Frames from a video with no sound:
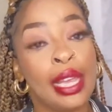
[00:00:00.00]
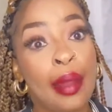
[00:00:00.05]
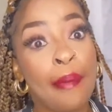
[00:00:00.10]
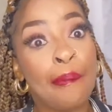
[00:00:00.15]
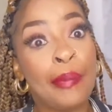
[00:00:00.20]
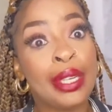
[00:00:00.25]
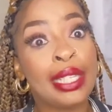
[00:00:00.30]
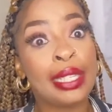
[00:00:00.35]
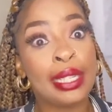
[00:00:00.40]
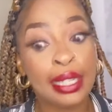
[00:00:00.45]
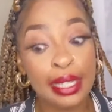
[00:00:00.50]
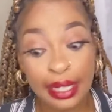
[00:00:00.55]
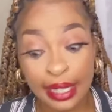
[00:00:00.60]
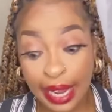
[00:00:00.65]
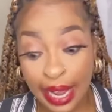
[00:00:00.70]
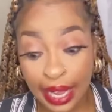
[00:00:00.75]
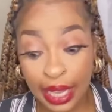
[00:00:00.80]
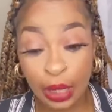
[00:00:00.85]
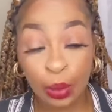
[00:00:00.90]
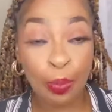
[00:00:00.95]
business
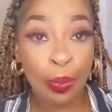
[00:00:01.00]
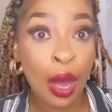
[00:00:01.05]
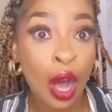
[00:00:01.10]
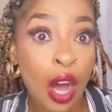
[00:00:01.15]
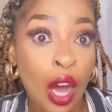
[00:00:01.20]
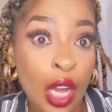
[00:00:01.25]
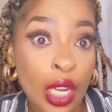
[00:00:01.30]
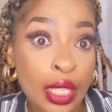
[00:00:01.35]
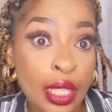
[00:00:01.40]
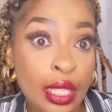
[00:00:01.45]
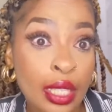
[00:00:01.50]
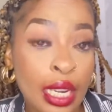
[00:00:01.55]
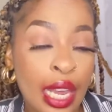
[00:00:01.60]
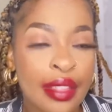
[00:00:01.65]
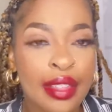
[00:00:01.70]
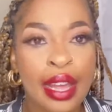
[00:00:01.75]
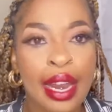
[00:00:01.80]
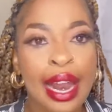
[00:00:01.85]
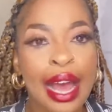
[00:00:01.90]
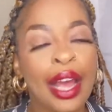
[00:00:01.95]
days passed.
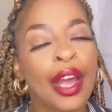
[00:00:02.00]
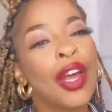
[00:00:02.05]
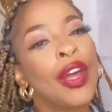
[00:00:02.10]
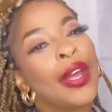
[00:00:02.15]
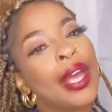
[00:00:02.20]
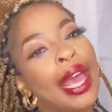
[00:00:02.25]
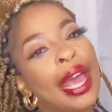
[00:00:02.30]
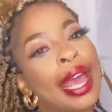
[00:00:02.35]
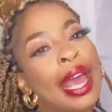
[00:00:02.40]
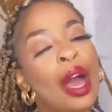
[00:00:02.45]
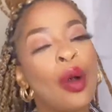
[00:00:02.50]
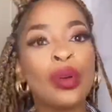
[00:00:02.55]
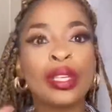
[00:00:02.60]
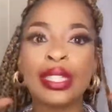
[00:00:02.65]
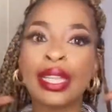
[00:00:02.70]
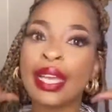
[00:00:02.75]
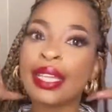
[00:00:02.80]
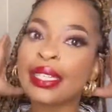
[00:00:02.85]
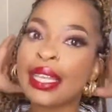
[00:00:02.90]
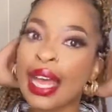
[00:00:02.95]
And they're like, okay, our
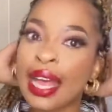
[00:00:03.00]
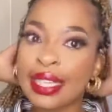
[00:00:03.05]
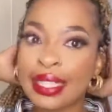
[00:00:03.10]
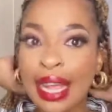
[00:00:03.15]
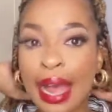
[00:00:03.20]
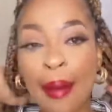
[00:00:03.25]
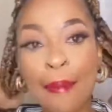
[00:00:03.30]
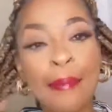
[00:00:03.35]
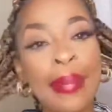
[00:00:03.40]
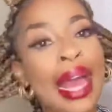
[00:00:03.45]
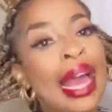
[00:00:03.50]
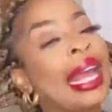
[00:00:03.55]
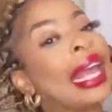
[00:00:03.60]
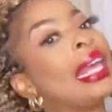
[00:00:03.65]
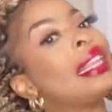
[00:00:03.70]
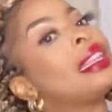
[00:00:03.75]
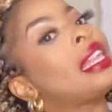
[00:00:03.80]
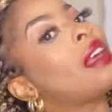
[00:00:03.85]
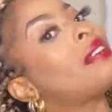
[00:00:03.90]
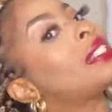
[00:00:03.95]
assessor has come back
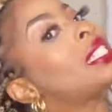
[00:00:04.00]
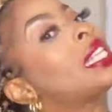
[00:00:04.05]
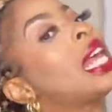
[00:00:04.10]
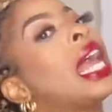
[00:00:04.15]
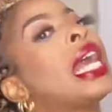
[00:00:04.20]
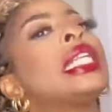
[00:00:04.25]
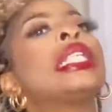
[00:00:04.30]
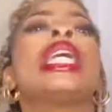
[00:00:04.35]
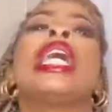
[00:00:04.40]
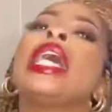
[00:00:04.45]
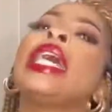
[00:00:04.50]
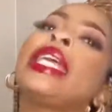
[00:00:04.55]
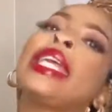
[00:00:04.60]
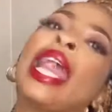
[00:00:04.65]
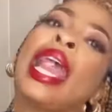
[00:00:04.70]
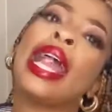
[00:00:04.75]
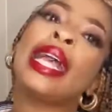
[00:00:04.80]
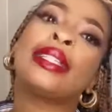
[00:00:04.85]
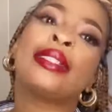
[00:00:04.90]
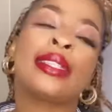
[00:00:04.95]
and they've said,
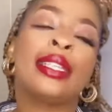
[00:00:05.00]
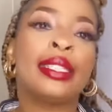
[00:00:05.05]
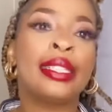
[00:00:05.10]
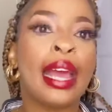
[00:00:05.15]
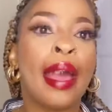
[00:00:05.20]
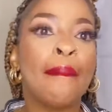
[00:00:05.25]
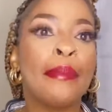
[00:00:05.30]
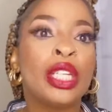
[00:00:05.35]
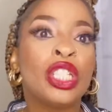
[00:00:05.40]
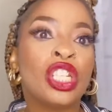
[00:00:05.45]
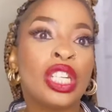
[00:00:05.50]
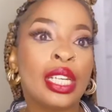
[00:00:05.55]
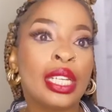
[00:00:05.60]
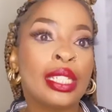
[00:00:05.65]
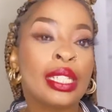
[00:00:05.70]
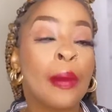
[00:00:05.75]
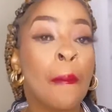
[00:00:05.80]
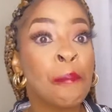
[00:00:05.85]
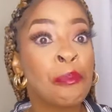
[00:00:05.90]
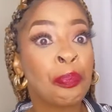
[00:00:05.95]
yes, the
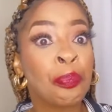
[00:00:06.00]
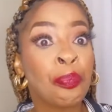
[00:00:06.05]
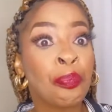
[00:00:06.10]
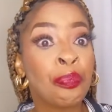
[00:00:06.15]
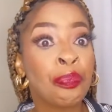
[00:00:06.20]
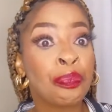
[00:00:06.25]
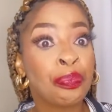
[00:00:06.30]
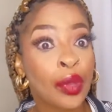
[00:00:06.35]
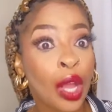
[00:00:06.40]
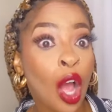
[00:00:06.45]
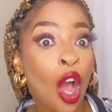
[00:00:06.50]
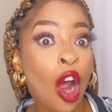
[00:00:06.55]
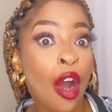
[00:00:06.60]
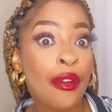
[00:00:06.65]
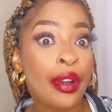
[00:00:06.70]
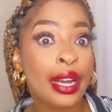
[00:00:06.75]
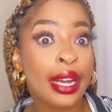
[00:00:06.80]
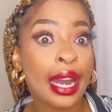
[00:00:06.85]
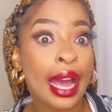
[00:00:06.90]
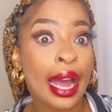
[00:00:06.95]
damages are
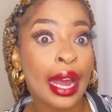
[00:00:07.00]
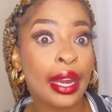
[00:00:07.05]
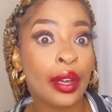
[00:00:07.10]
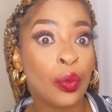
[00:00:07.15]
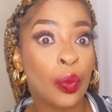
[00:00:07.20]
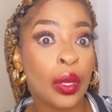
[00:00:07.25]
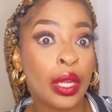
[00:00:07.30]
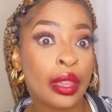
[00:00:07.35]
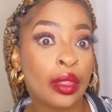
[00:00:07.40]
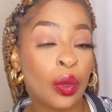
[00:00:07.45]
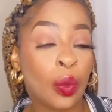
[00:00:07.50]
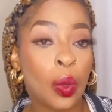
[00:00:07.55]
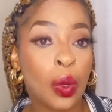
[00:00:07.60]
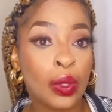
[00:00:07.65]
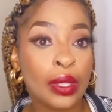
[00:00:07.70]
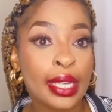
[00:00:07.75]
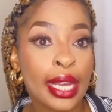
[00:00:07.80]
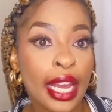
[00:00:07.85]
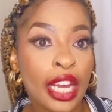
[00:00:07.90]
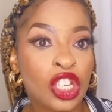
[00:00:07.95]
in line with the
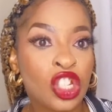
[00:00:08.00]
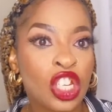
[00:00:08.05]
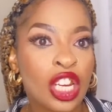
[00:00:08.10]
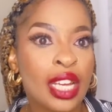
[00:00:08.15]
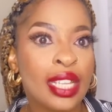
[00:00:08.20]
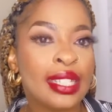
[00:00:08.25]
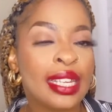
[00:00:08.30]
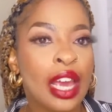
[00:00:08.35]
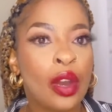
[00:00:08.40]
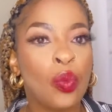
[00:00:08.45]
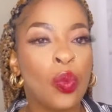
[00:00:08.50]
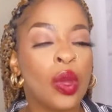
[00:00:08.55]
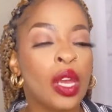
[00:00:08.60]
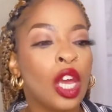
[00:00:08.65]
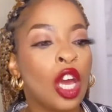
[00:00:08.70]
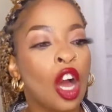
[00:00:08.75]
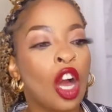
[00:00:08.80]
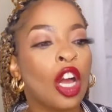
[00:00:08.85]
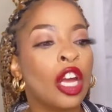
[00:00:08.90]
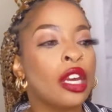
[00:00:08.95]
quotations and
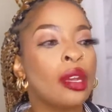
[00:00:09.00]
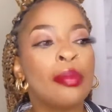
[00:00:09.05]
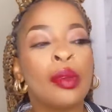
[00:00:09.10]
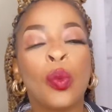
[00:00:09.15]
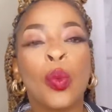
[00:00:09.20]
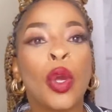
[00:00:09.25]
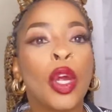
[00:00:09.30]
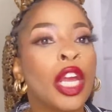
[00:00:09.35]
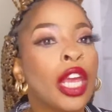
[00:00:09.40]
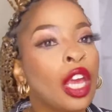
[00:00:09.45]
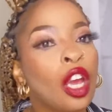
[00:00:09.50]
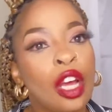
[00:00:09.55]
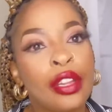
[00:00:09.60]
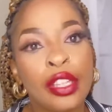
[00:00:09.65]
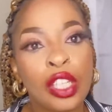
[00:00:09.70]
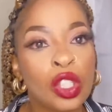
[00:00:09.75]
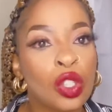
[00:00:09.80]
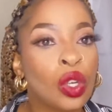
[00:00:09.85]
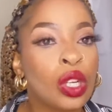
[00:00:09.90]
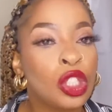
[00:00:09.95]
we are going to be working on
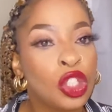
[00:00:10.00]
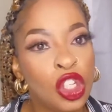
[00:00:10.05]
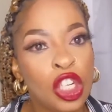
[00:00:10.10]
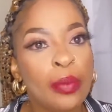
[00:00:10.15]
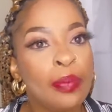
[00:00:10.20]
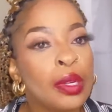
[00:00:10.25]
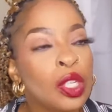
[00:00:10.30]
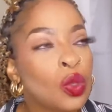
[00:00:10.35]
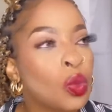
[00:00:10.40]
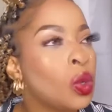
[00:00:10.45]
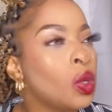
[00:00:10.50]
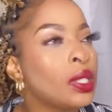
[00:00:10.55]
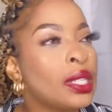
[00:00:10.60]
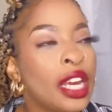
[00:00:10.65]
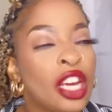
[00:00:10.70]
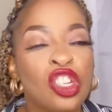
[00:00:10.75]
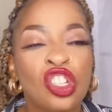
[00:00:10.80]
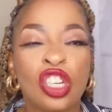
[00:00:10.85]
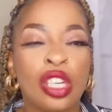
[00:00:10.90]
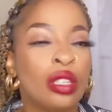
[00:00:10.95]
the cheapest
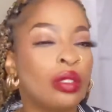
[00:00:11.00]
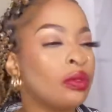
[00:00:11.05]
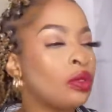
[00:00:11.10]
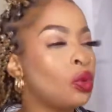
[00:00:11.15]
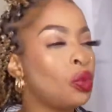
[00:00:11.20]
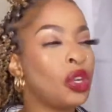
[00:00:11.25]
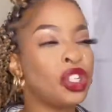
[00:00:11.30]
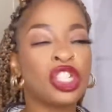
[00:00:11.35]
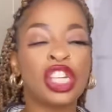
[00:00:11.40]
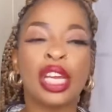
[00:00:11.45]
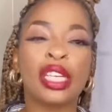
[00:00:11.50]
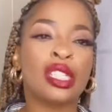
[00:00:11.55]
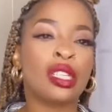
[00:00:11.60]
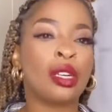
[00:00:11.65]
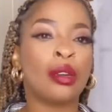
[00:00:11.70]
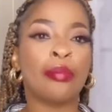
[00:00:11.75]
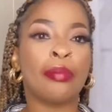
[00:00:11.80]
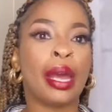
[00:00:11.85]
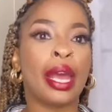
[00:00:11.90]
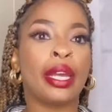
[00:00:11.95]
quotation, which I
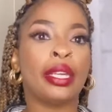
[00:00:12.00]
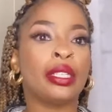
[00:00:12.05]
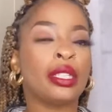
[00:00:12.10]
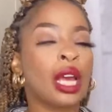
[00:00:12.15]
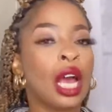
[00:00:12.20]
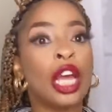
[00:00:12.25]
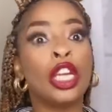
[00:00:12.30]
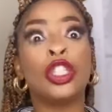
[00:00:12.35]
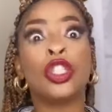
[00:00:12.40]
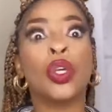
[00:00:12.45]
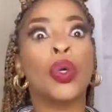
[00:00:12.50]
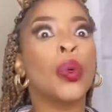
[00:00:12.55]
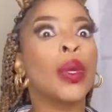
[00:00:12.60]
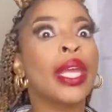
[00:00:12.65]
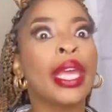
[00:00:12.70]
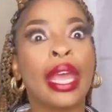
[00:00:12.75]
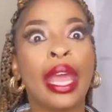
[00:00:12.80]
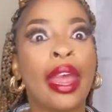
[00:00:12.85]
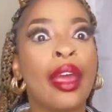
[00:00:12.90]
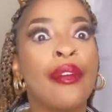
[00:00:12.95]
didn't mind. I
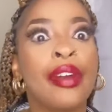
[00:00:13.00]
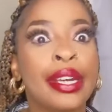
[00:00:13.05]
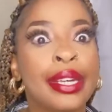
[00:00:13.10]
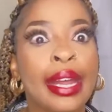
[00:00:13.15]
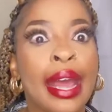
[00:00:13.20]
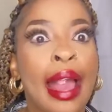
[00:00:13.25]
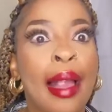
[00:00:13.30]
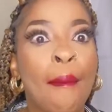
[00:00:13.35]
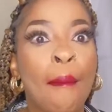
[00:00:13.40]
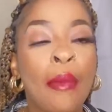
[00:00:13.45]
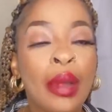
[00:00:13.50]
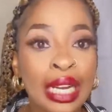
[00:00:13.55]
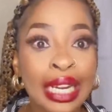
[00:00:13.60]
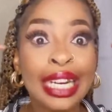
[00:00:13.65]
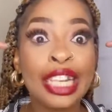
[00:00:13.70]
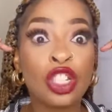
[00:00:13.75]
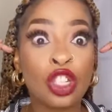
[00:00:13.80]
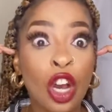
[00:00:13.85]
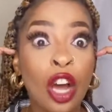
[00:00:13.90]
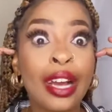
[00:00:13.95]
don't care a damn.
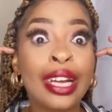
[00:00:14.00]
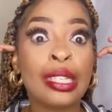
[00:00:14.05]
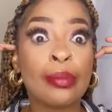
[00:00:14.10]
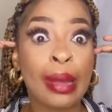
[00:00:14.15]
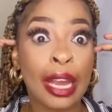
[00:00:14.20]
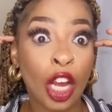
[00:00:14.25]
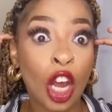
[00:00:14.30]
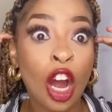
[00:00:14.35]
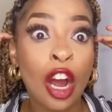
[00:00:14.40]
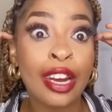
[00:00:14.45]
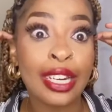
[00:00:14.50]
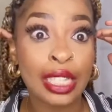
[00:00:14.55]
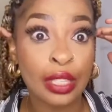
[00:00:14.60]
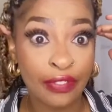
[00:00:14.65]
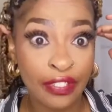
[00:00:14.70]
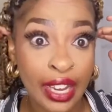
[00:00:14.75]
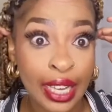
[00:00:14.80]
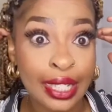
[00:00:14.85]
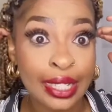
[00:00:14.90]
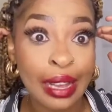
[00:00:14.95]
As long as my car is
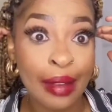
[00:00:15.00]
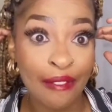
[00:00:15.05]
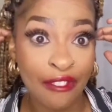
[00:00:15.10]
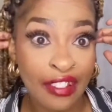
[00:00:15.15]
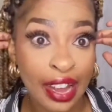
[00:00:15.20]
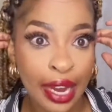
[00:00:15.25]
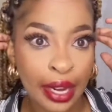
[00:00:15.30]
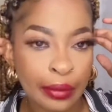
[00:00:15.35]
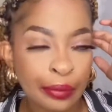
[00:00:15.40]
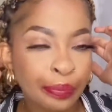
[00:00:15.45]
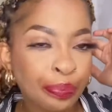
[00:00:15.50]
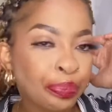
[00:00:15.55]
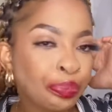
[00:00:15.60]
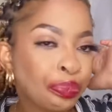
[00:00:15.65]
fixed, I'm fine.